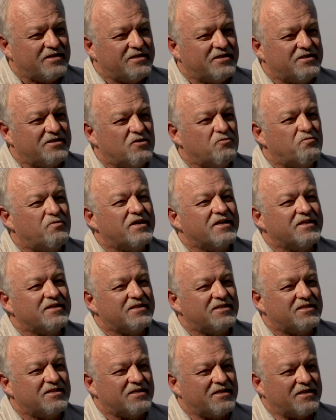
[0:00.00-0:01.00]
and there's no
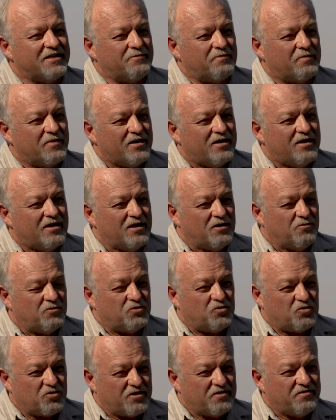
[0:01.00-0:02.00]
predators in there,
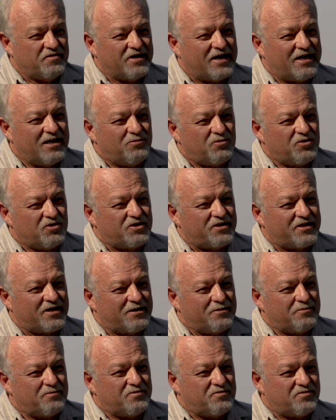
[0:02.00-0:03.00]
which will give the animals
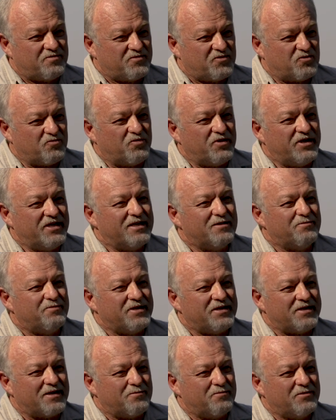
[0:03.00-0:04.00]
time to breed up
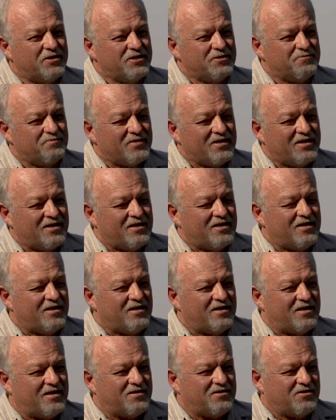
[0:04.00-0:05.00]
in numbers.
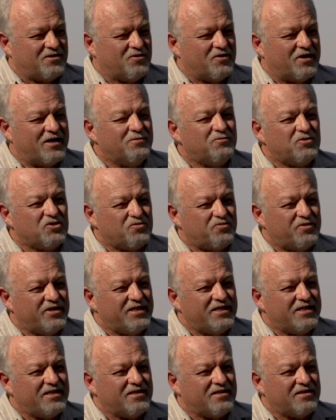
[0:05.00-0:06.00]
And you know, animals
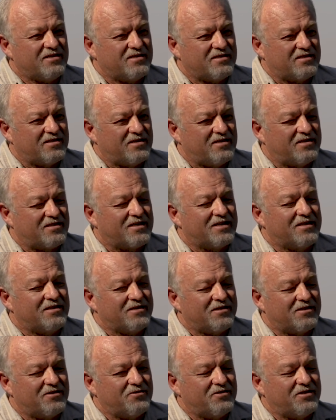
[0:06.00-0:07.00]
breeding, it
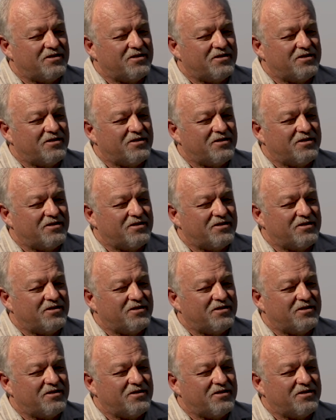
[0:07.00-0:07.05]
can go